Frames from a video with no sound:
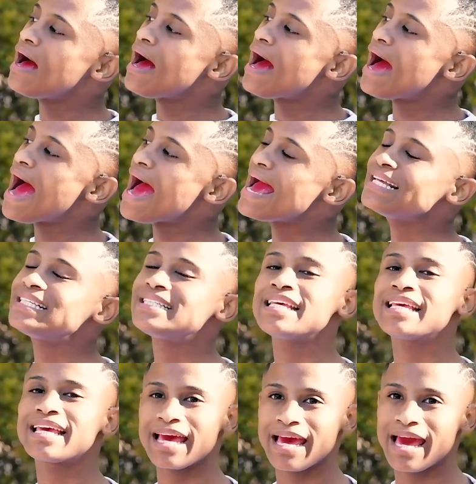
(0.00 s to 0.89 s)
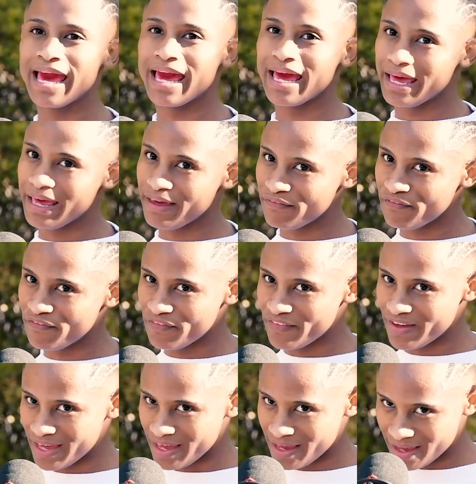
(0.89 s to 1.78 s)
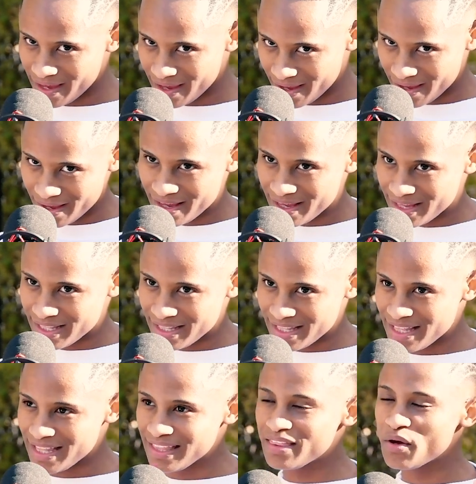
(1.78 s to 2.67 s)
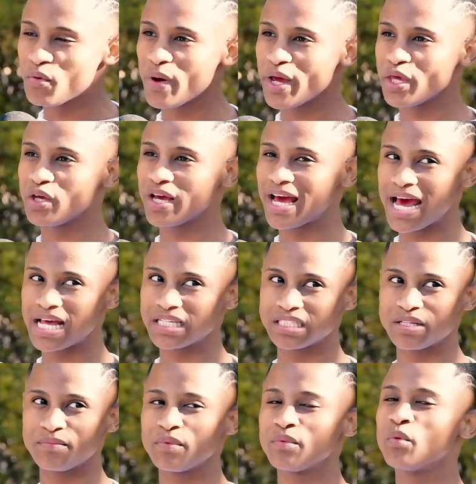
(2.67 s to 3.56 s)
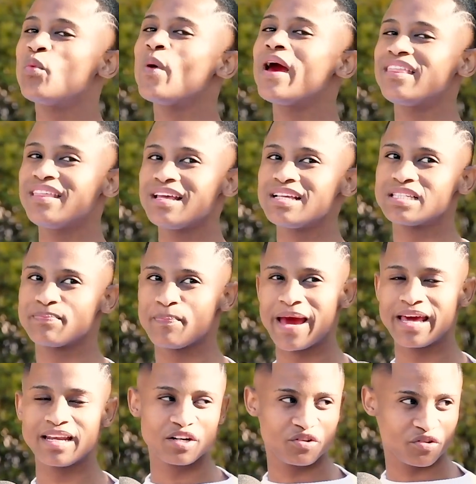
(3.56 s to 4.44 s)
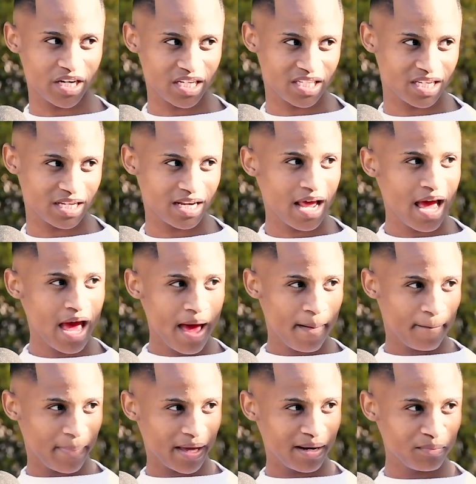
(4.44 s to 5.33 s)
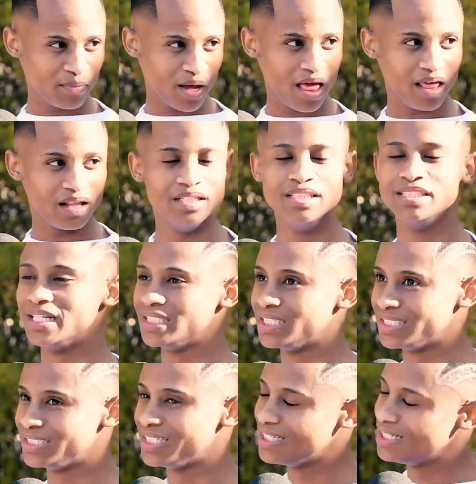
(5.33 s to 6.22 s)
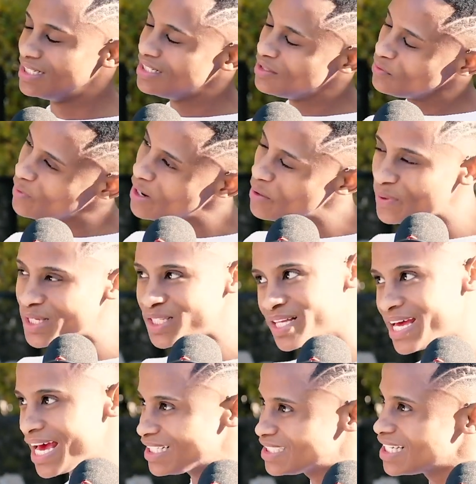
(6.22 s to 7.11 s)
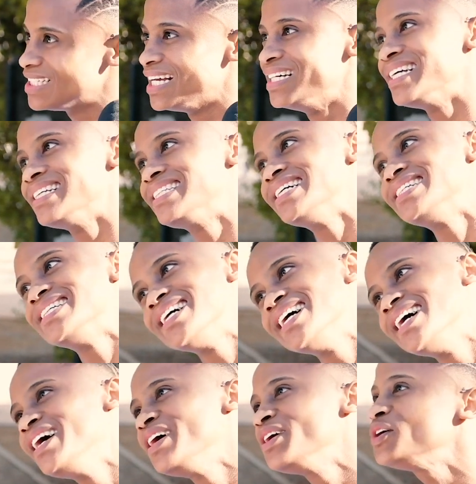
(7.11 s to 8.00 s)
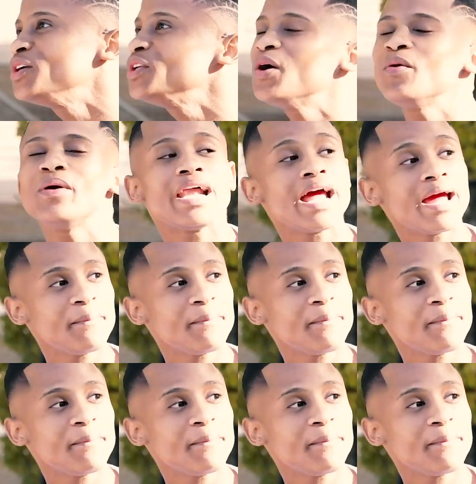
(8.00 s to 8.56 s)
Hi, Siki Heavy. The way you guys where there's penetration, but when we get to the, you know what I